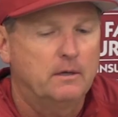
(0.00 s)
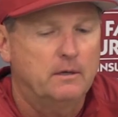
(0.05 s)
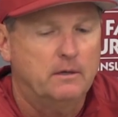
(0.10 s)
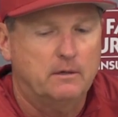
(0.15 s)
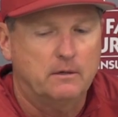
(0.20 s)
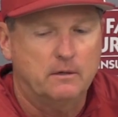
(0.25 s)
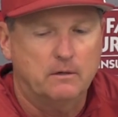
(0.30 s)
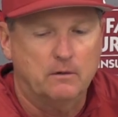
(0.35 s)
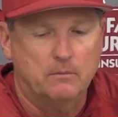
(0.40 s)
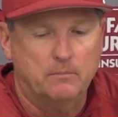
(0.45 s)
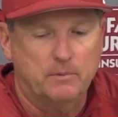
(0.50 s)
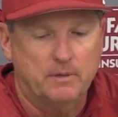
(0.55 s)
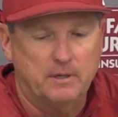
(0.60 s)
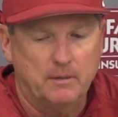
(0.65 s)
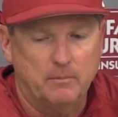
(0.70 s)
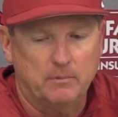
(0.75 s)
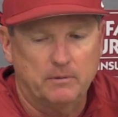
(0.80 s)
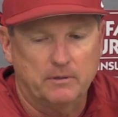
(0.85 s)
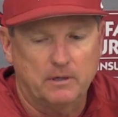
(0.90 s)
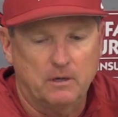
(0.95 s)
You know, being
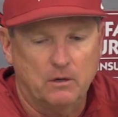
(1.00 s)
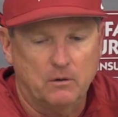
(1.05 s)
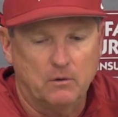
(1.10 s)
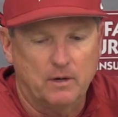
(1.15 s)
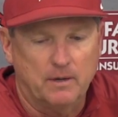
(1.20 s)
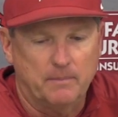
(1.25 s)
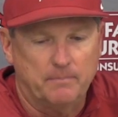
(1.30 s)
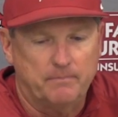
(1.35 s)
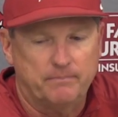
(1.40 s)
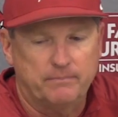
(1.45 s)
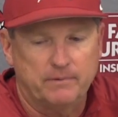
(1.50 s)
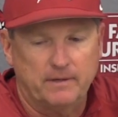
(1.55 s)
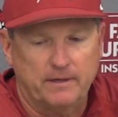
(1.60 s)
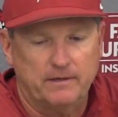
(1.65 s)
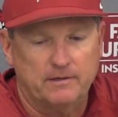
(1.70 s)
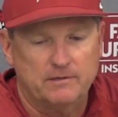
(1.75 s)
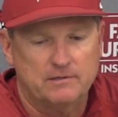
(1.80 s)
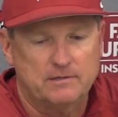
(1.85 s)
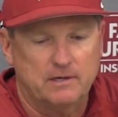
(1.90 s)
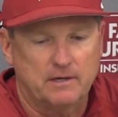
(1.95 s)
able to go up,
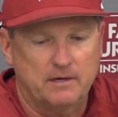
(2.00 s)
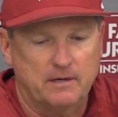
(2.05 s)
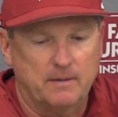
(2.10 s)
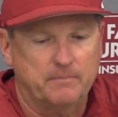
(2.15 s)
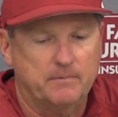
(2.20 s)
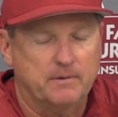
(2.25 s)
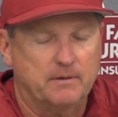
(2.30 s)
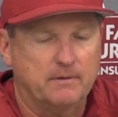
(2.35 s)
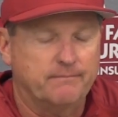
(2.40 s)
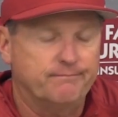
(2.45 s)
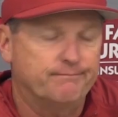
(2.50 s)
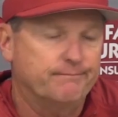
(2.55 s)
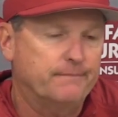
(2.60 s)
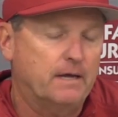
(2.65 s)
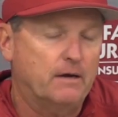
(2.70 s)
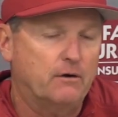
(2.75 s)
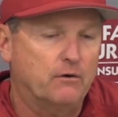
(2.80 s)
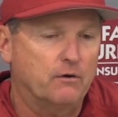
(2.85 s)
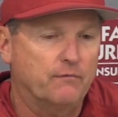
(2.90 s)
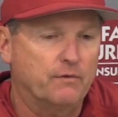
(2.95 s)
like you said, up to
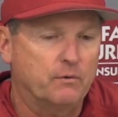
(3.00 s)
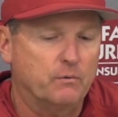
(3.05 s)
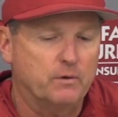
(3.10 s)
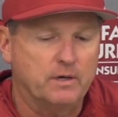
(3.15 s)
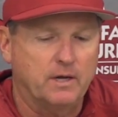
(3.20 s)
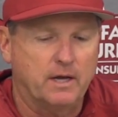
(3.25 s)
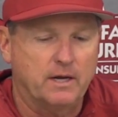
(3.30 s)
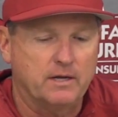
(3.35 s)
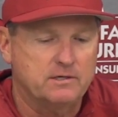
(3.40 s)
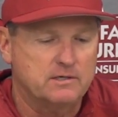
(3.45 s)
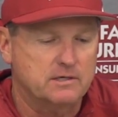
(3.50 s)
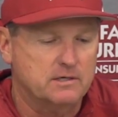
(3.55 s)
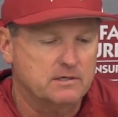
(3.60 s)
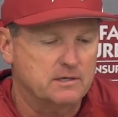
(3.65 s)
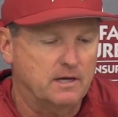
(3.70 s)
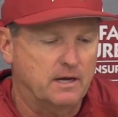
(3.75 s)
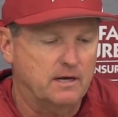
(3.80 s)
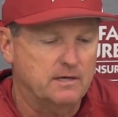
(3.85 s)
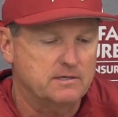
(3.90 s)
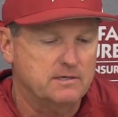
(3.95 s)
I don't know if he went 96,
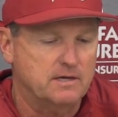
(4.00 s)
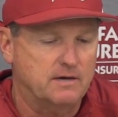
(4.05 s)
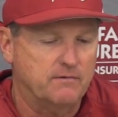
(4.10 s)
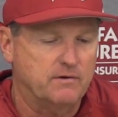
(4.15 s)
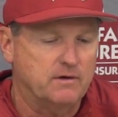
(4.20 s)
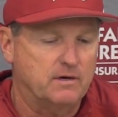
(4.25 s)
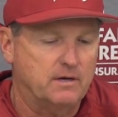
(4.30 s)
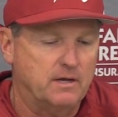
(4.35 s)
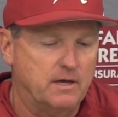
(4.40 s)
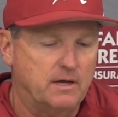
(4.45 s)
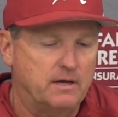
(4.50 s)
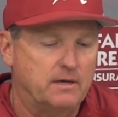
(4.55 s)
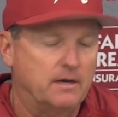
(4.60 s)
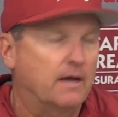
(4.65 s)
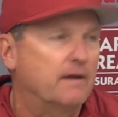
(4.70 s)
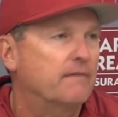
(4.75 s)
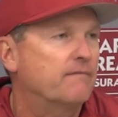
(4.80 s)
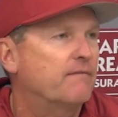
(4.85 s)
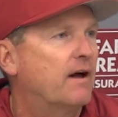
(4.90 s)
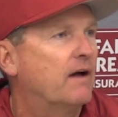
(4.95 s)
97 today,
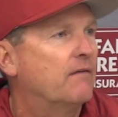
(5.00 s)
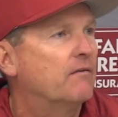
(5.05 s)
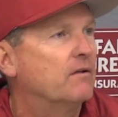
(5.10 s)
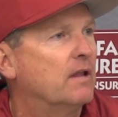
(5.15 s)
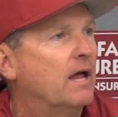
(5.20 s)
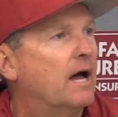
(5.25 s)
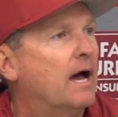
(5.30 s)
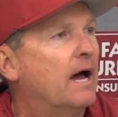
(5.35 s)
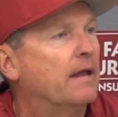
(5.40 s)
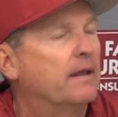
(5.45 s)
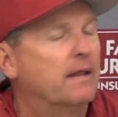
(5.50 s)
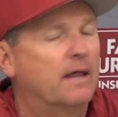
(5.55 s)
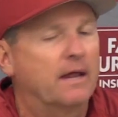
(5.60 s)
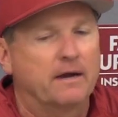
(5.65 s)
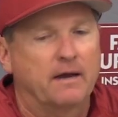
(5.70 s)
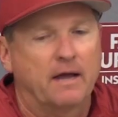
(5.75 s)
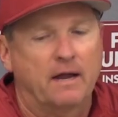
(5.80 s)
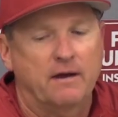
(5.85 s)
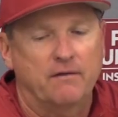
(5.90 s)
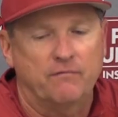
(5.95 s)
95 a lot, a lot
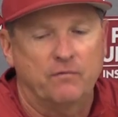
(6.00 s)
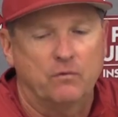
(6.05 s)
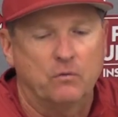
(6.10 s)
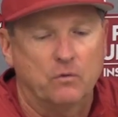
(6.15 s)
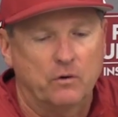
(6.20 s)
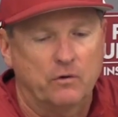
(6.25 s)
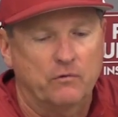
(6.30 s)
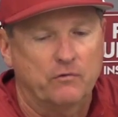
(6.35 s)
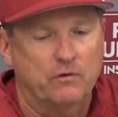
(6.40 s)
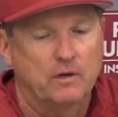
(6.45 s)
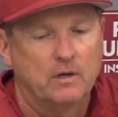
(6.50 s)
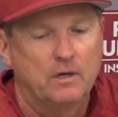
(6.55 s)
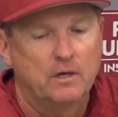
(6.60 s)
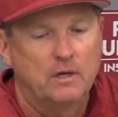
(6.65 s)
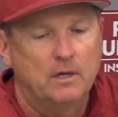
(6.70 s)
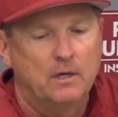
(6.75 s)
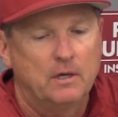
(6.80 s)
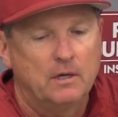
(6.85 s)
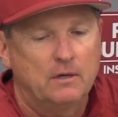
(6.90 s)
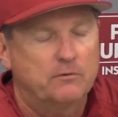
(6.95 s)
of 94s.
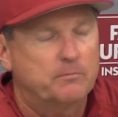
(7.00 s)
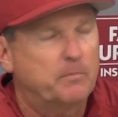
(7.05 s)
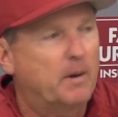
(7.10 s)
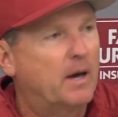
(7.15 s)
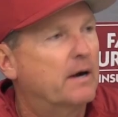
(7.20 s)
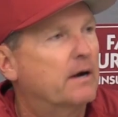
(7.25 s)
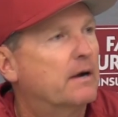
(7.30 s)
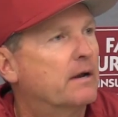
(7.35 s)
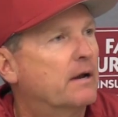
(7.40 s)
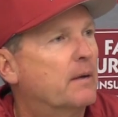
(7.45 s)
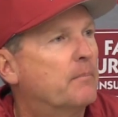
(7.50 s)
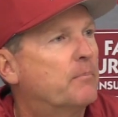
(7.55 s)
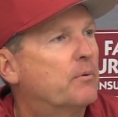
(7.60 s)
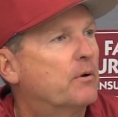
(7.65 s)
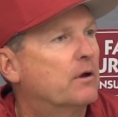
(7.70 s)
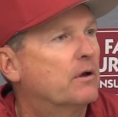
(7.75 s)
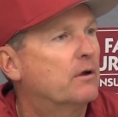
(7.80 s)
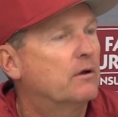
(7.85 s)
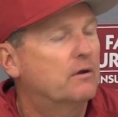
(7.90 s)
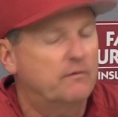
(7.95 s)
Spotted it up
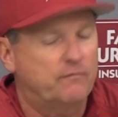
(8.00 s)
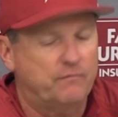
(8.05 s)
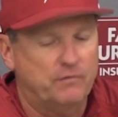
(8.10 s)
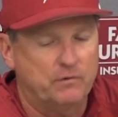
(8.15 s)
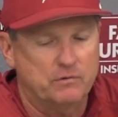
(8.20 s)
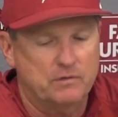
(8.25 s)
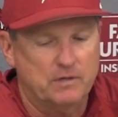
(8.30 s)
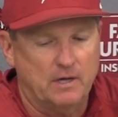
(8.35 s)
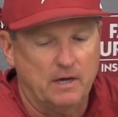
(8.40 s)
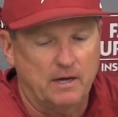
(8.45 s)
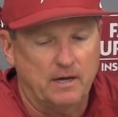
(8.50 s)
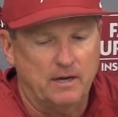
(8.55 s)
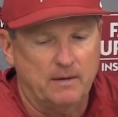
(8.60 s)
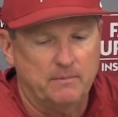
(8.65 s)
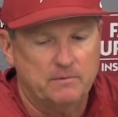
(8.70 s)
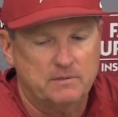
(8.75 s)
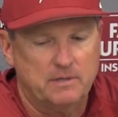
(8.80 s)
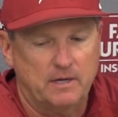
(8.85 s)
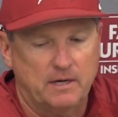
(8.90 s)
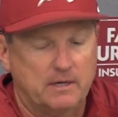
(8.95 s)
pretty good a few
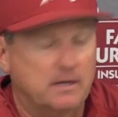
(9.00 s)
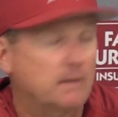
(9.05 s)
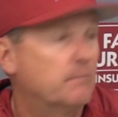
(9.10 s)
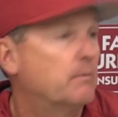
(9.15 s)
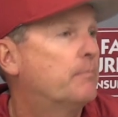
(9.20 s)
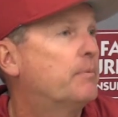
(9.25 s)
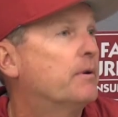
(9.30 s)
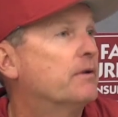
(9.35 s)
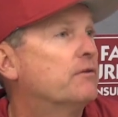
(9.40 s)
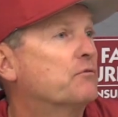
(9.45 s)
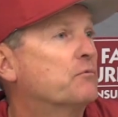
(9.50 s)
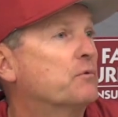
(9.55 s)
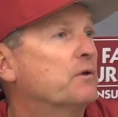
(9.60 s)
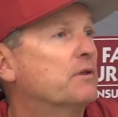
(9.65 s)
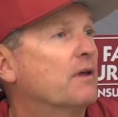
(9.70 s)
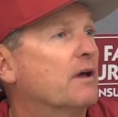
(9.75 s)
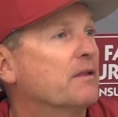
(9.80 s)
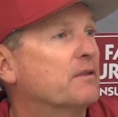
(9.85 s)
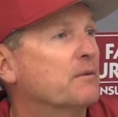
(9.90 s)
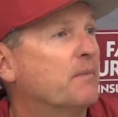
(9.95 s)
times. Had a couple pitches we
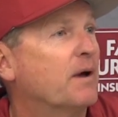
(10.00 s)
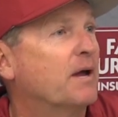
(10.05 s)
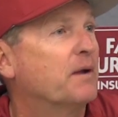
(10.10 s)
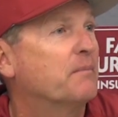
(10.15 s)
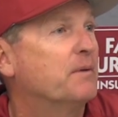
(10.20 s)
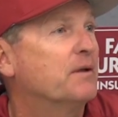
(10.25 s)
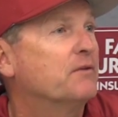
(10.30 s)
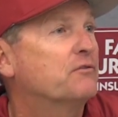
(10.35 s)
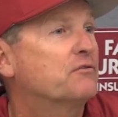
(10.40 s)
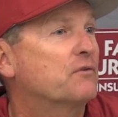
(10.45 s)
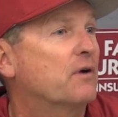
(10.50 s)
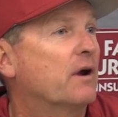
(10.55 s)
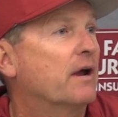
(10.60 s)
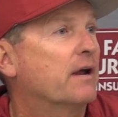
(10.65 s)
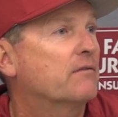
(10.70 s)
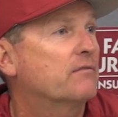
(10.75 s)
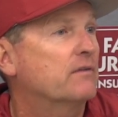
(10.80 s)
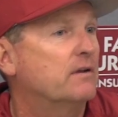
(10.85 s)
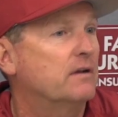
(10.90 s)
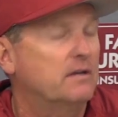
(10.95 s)
thought that might have been
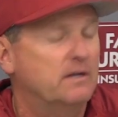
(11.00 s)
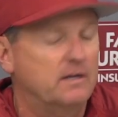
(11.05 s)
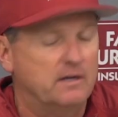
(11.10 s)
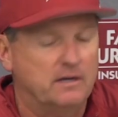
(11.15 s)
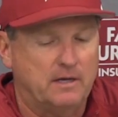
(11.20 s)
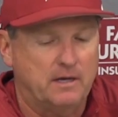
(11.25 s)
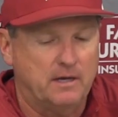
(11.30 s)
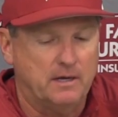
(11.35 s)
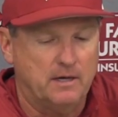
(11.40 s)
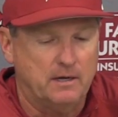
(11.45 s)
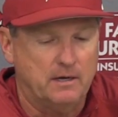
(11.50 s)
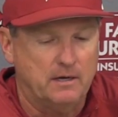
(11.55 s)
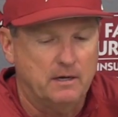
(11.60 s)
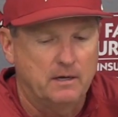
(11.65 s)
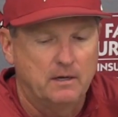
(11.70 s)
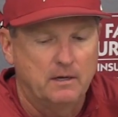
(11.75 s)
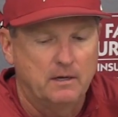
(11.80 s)
strikes that he didn't get.